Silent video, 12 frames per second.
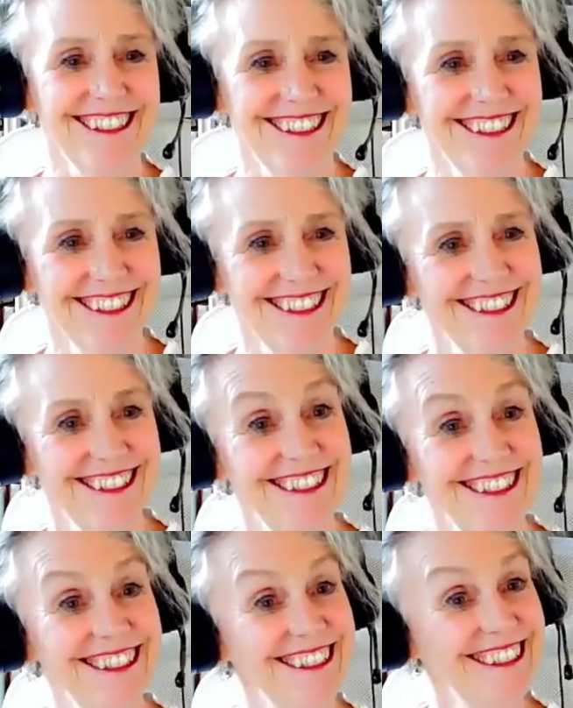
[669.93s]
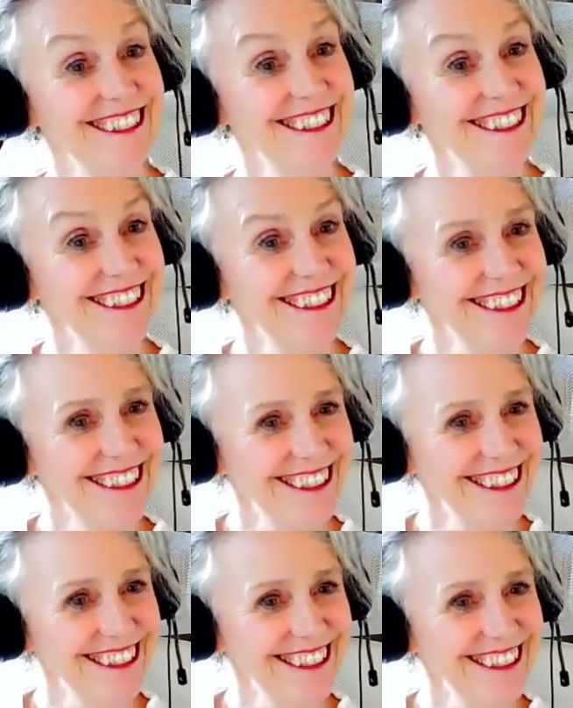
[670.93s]
if the person is interested, they'll
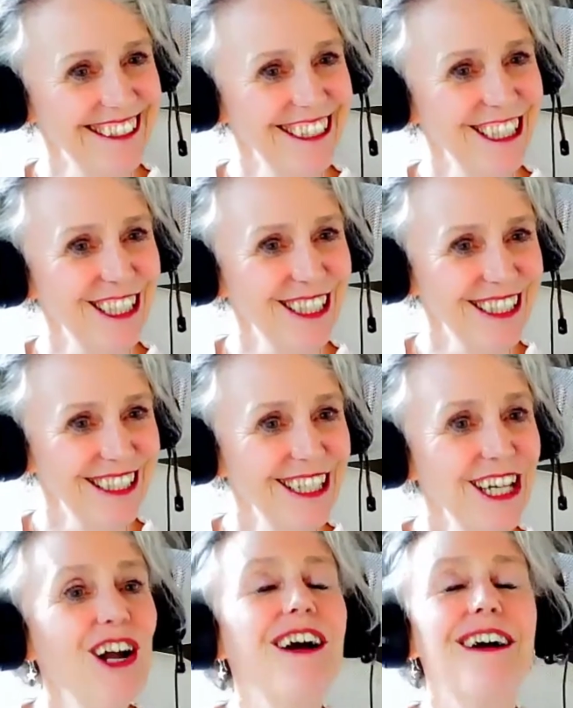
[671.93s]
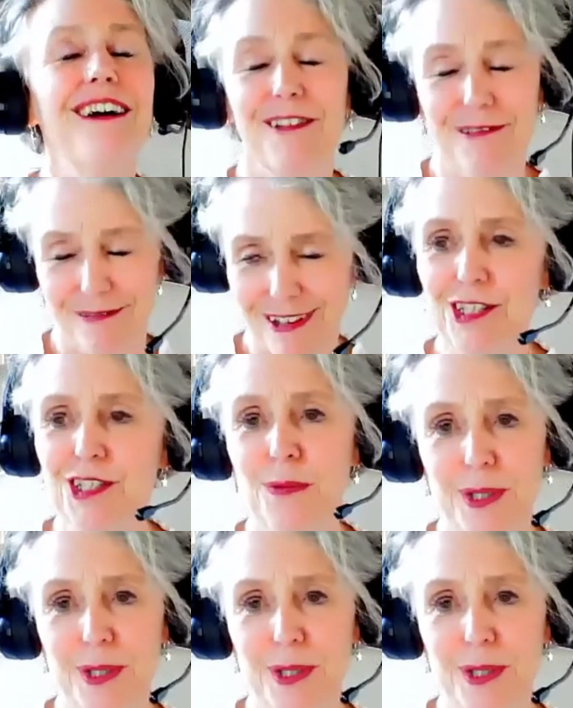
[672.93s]
probe further to find out.